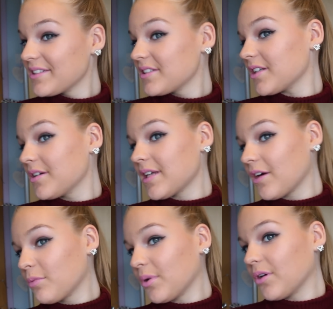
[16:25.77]
so
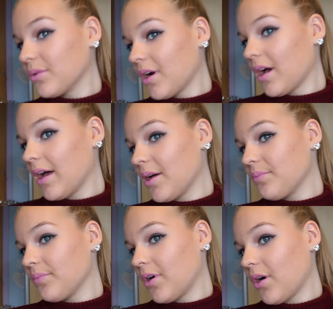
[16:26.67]
terrible.
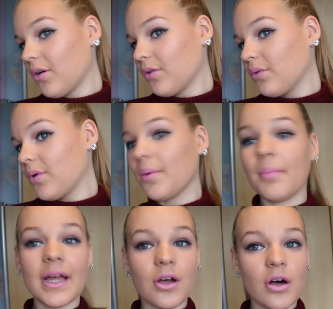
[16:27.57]
Oh
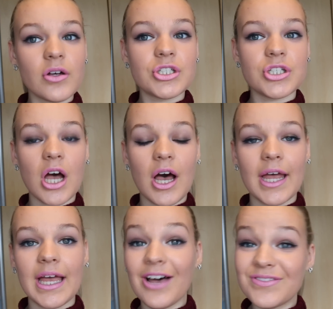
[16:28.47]
my gosh,
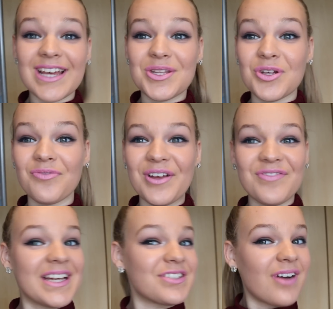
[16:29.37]
I have to get this off my
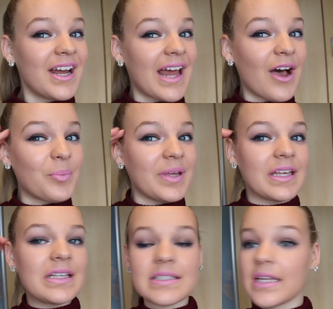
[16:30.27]
face right now
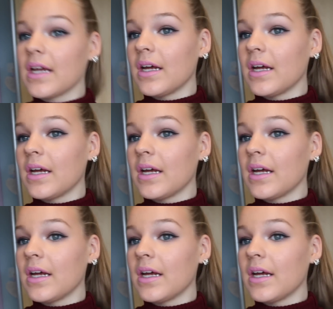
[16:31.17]
because